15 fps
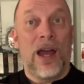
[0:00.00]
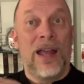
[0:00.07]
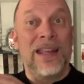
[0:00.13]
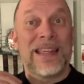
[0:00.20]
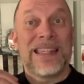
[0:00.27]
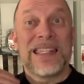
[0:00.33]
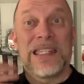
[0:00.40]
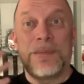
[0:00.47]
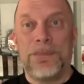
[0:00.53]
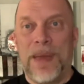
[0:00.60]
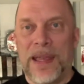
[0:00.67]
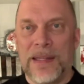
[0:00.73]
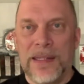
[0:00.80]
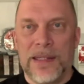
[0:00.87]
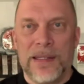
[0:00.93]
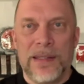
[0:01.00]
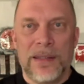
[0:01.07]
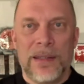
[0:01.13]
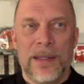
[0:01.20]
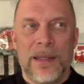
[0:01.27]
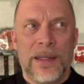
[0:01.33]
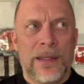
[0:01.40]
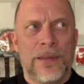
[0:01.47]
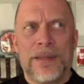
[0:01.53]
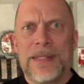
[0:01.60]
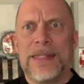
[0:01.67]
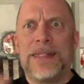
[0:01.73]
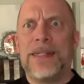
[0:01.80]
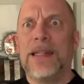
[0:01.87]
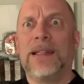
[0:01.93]
unexpected,
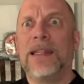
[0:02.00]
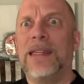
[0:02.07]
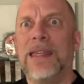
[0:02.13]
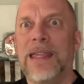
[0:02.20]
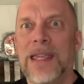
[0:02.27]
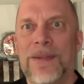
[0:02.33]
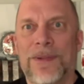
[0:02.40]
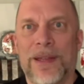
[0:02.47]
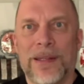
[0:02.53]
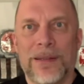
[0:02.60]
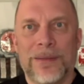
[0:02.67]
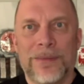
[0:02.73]
silly even,